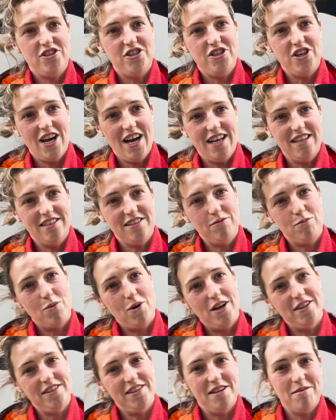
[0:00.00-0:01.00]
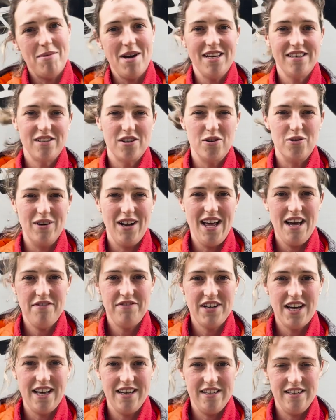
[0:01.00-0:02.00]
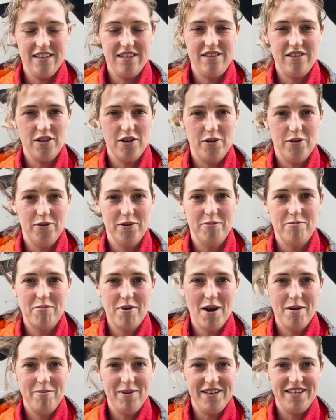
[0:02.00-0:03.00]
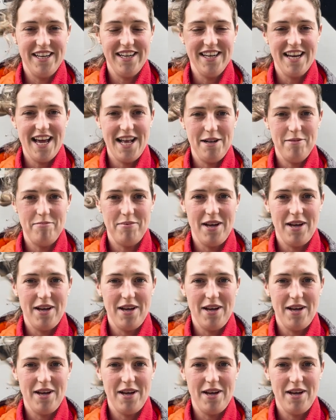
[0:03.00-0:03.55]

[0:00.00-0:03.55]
Jazz wasn't the best going left-handed, so it probably didn't help.